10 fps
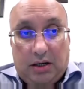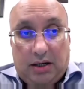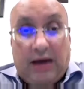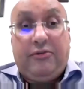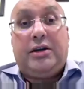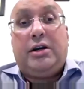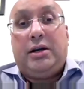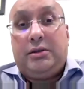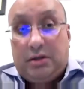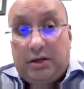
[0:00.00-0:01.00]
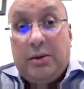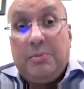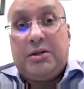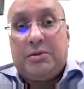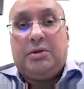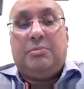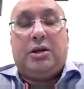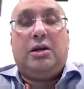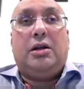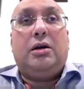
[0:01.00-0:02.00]
Africa and the Caribbean in
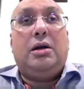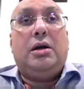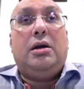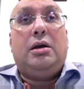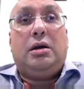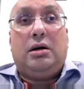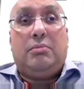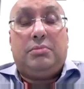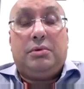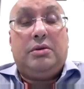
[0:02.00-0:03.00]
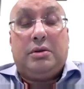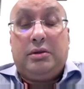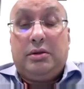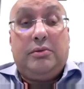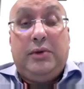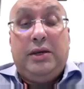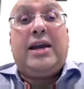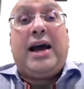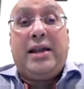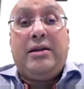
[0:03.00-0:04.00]
particular, we
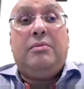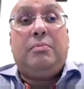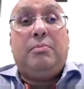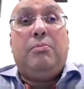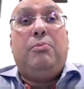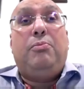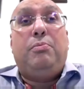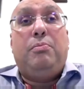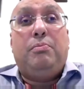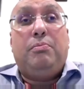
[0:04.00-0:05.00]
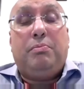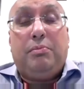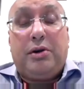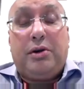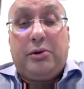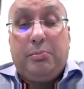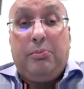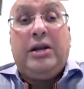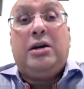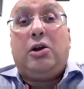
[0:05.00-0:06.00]
can
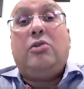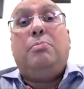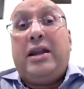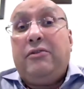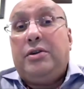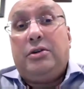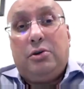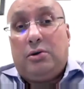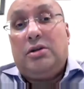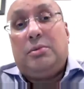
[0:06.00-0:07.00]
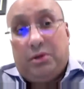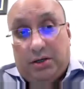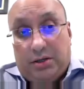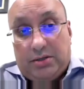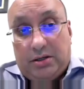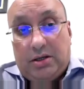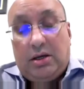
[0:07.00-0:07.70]
bring a lot of benefit to local communities.